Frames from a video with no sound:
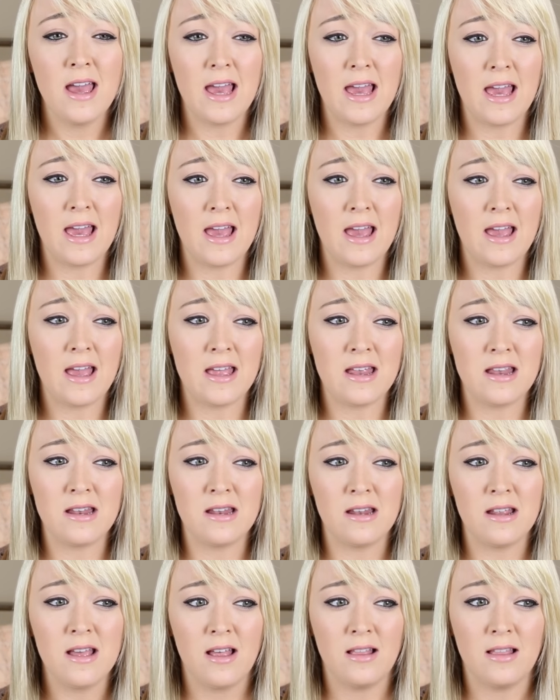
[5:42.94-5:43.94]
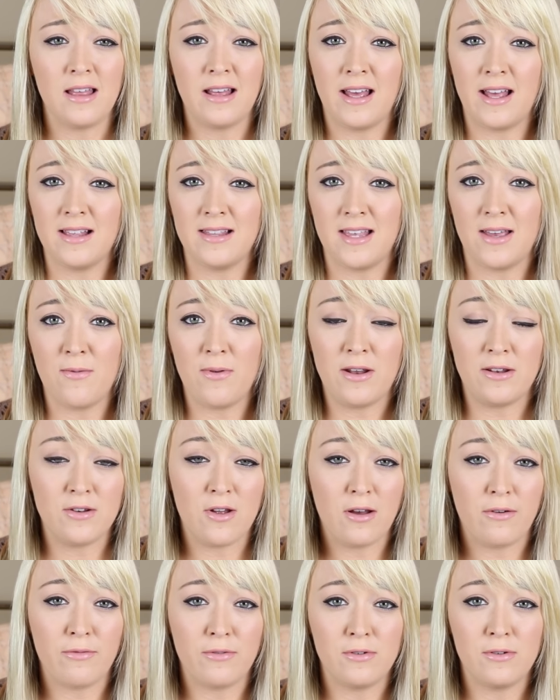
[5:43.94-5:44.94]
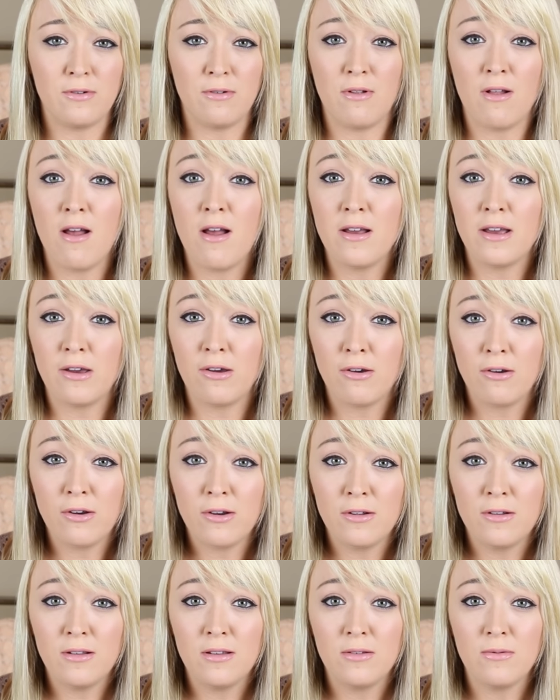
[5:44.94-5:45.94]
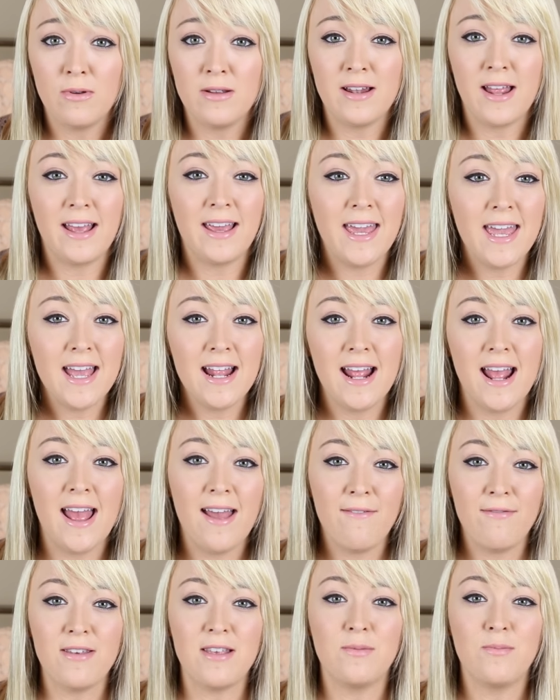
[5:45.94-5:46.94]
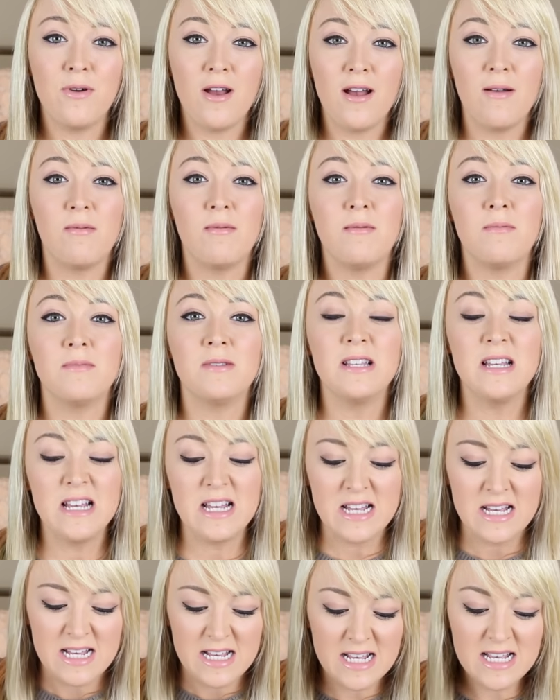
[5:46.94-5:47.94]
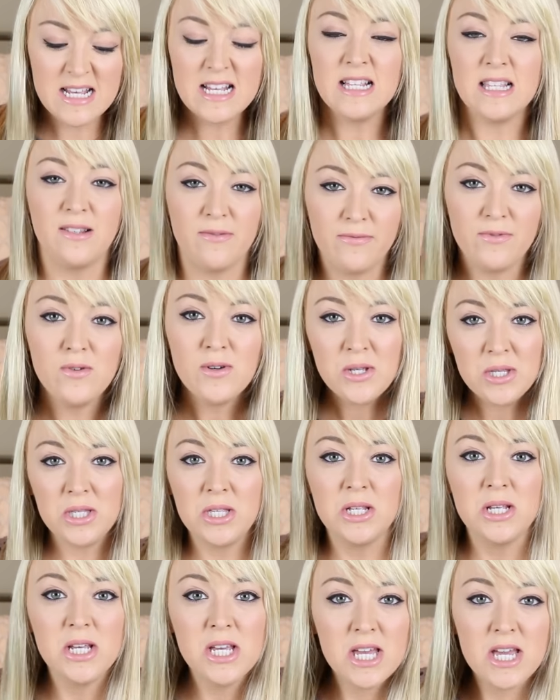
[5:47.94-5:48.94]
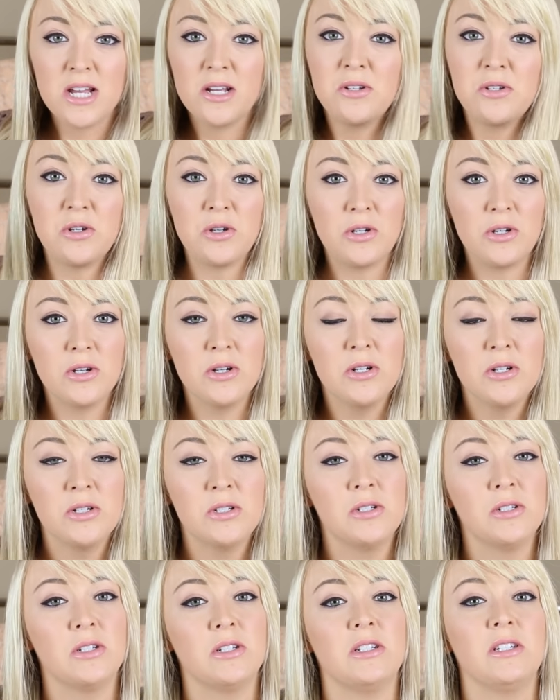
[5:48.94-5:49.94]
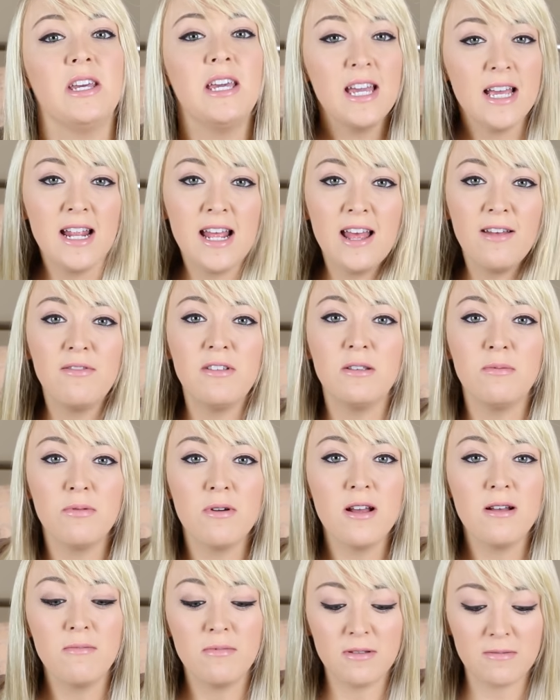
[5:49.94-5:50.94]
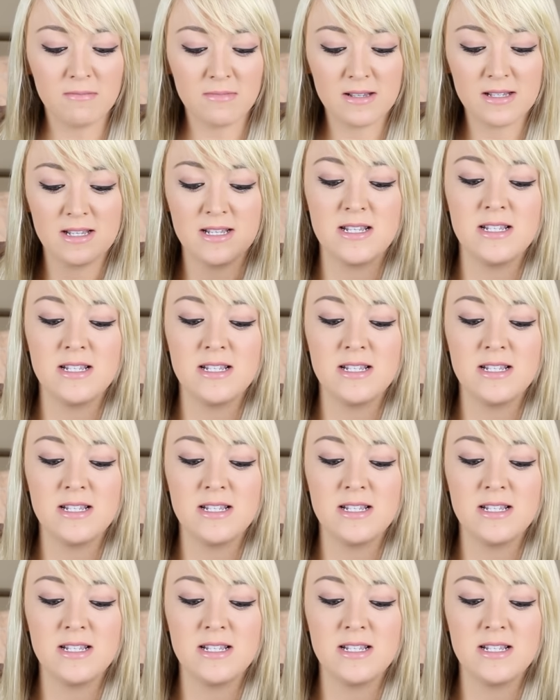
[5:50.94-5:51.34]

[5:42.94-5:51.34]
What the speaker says: And like I said, when I talk for too long, it hurts. And I can't have these problems as a voice actor. I can't have these problems.